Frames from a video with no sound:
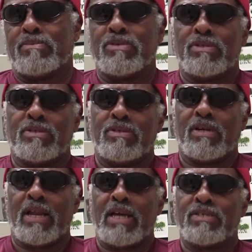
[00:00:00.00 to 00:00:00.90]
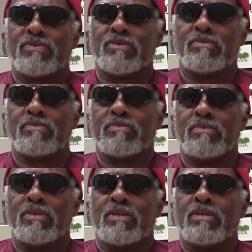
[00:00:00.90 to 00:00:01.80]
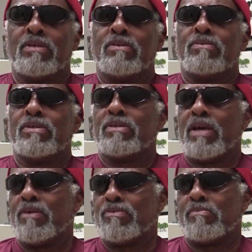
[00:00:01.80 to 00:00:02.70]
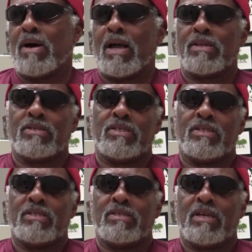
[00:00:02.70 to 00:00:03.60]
took to the classroom with anthropology.